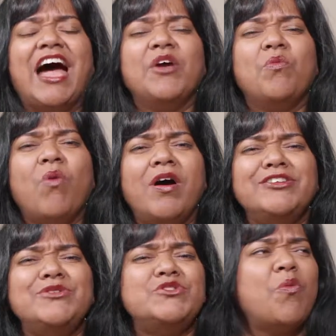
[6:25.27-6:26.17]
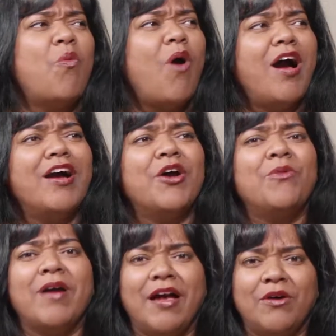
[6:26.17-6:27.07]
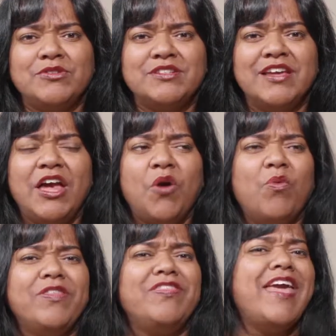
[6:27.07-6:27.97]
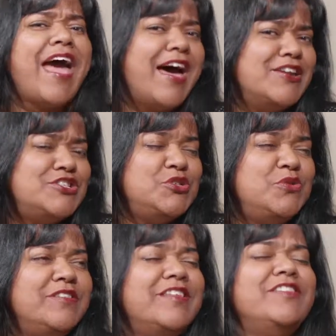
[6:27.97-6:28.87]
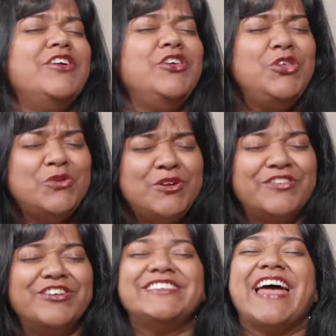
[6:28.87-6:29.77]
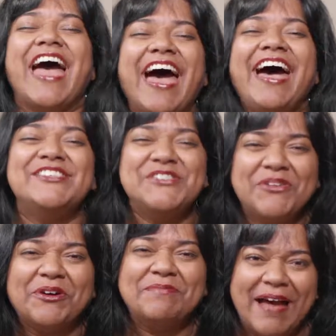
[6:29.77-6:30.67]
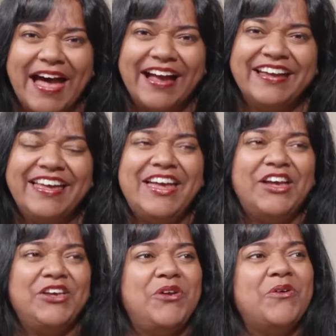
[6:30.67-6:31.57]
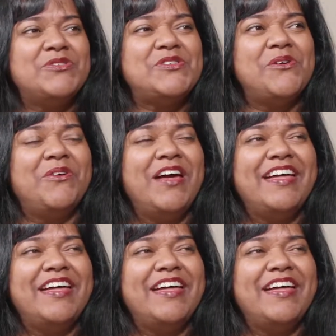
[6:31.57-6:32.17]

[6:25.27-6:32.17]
I want you to walk around with the attitude that the universe has your back. So